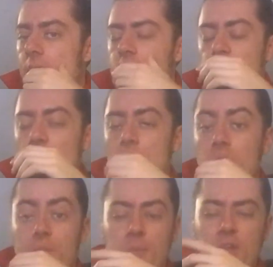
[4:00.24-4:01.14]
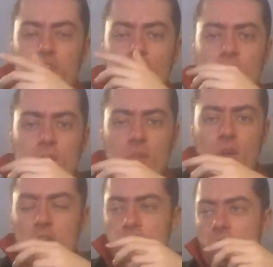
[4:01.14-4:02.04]
And with the music,
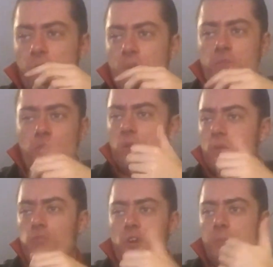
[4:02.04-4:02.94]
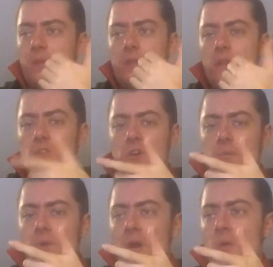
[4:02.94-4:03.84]
genre, rockabilly,
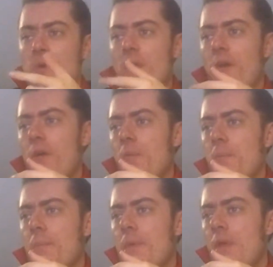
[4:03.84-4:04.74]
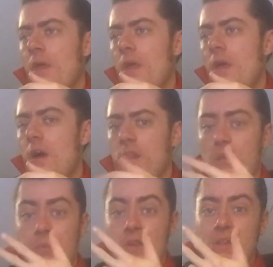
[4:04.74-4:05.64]
rock and roll, I
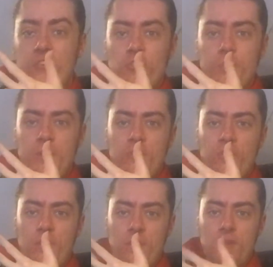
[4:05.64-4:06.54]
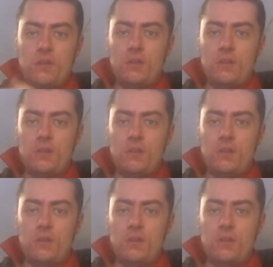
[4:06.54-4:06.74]
like a bit of classical music.